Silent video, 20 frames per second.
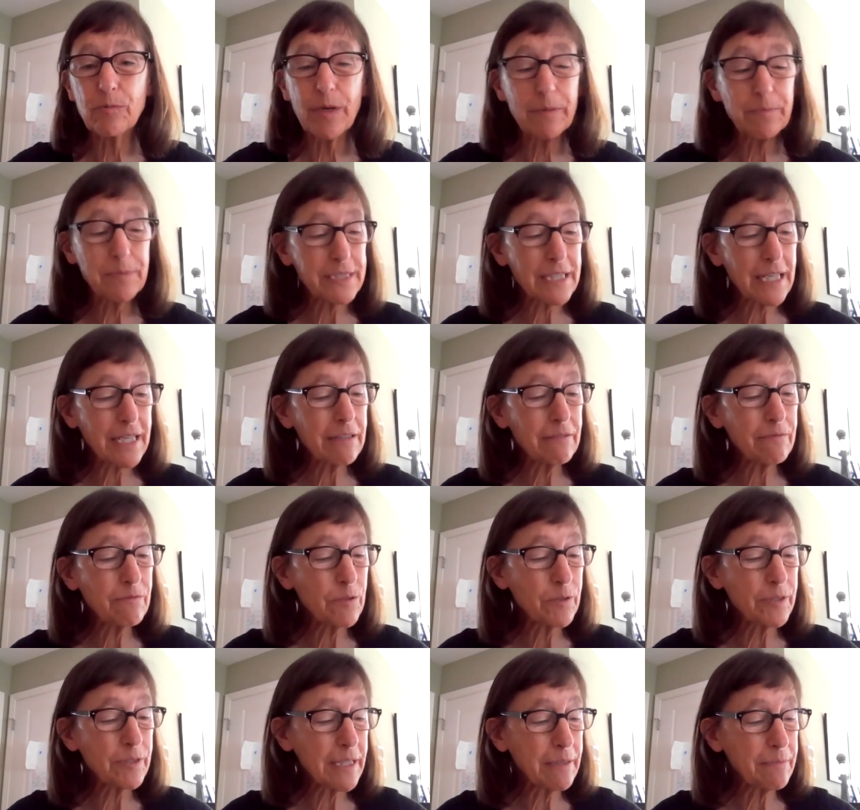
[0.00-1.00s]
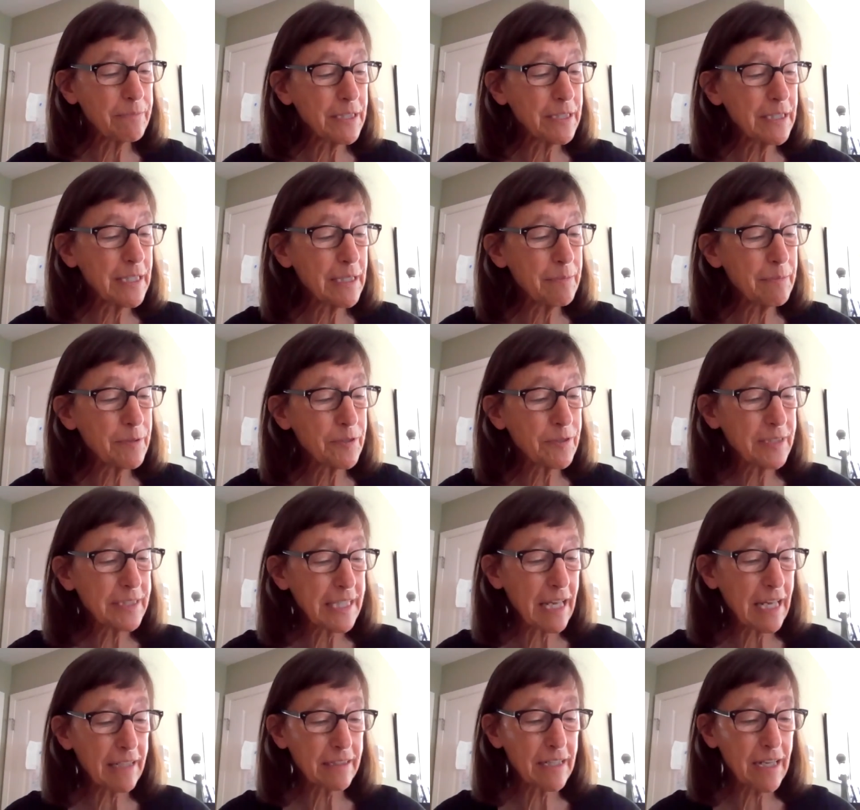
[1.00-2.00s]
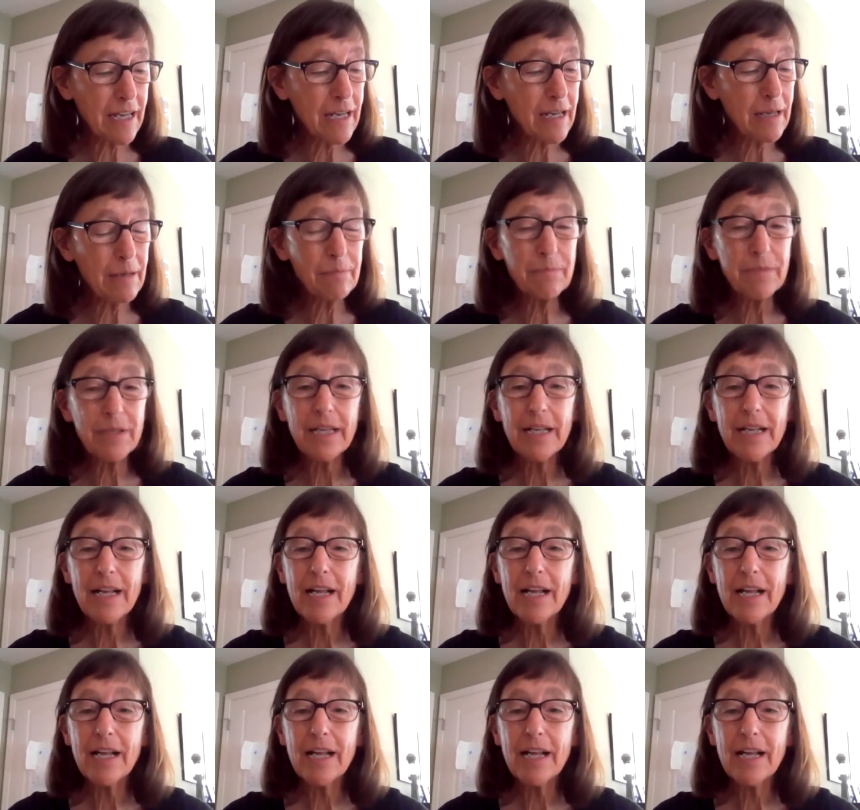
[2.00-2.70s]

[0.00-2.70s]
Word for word: website of northamptonneighbors.com,